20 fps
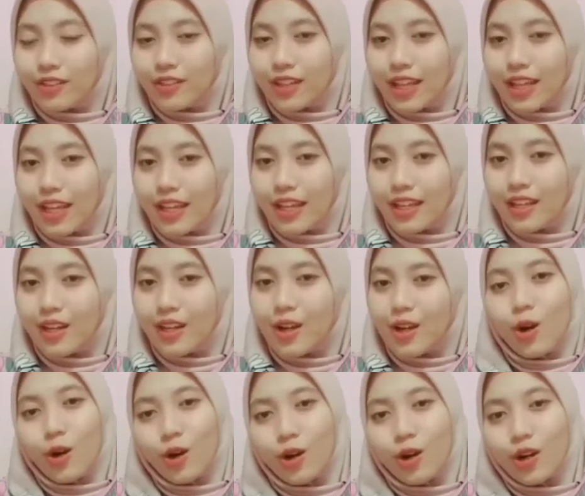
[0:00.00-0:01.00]
Okay,
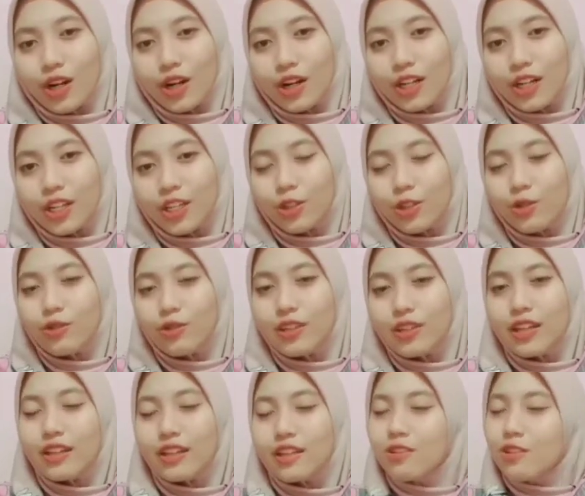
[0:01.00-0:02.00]
or
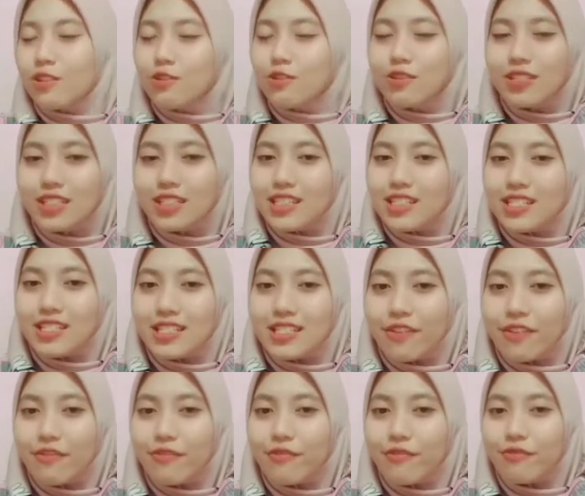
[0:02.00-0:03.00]
you just
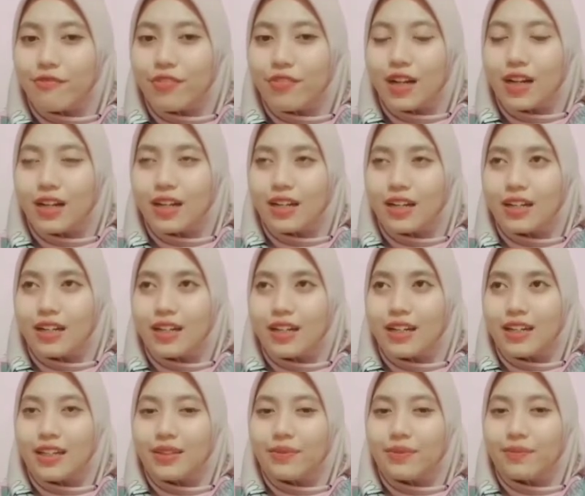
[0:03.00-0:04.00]
give
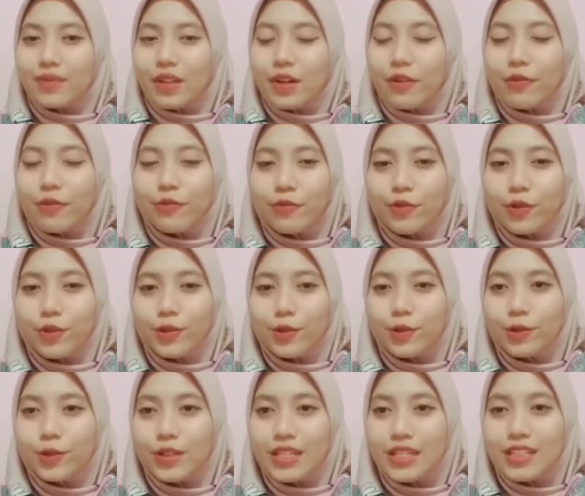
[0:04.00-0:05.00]
a few
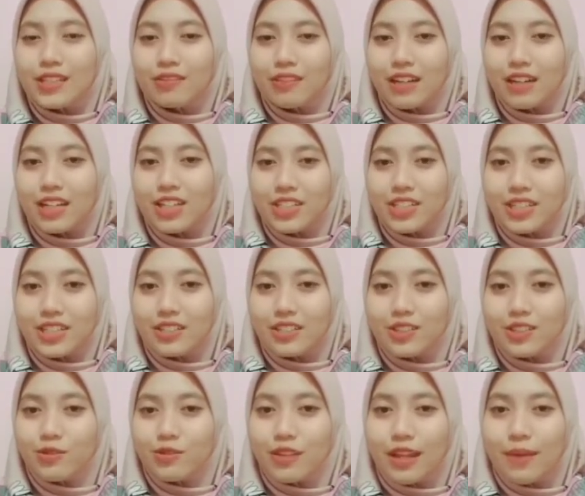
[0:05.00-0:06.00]

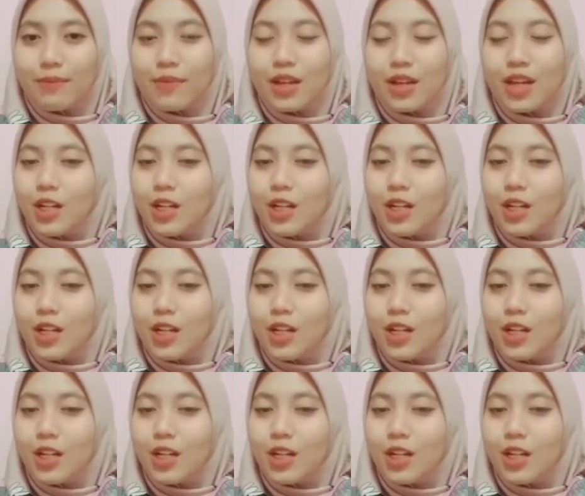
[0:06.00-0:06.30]
instructions to them